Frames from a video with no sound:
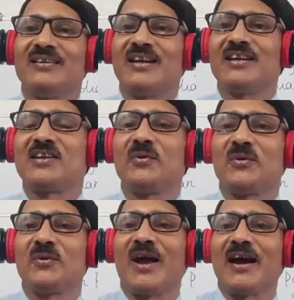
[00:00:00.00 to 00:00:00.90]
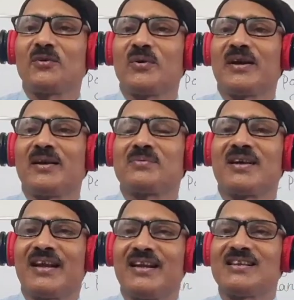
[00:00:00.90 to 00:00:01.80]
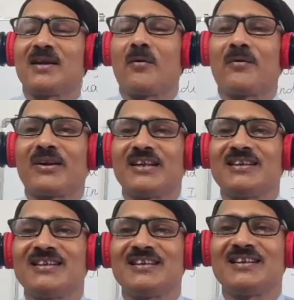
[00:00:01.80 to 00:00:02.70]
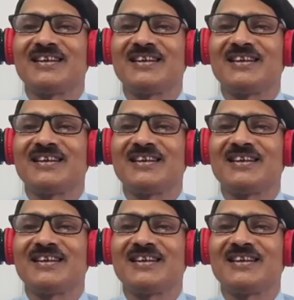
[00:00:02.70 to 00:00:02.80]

drishti would you like to give reason over this